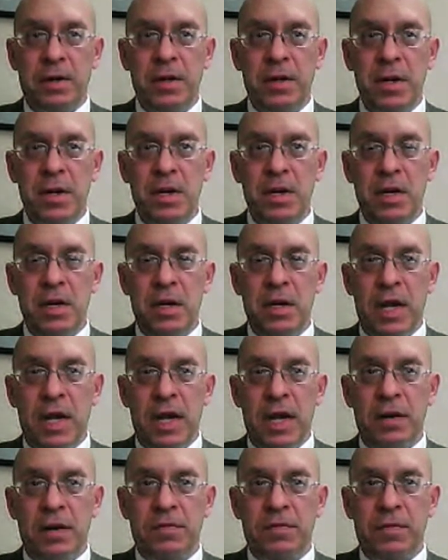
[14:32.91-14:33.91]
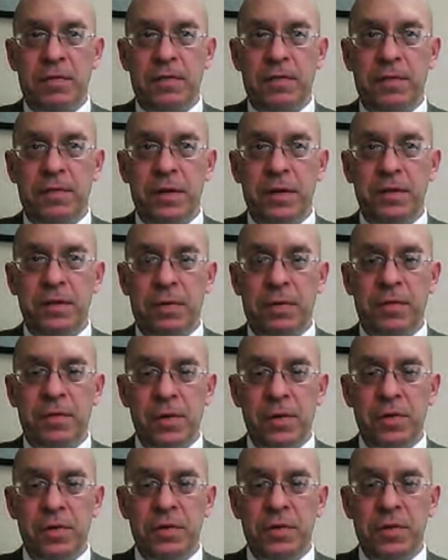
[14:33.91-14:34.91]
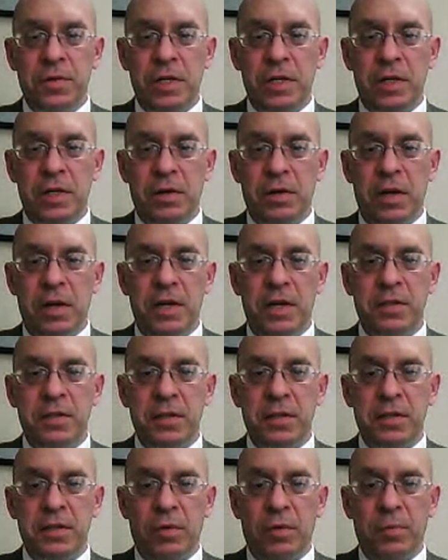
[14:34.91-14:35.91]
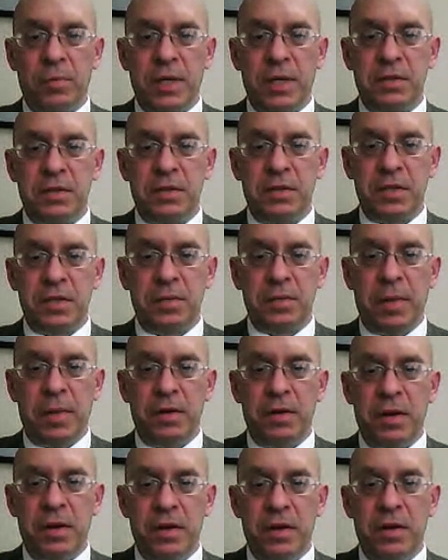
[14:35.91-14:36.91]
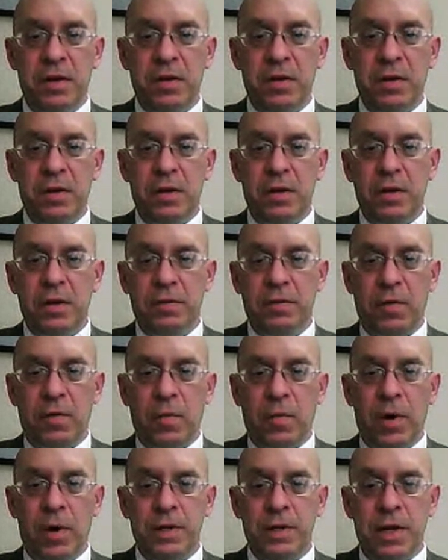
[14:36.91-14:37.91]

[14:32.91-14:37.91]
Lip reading: And for a first refusal, your license will be suspended for 1 year.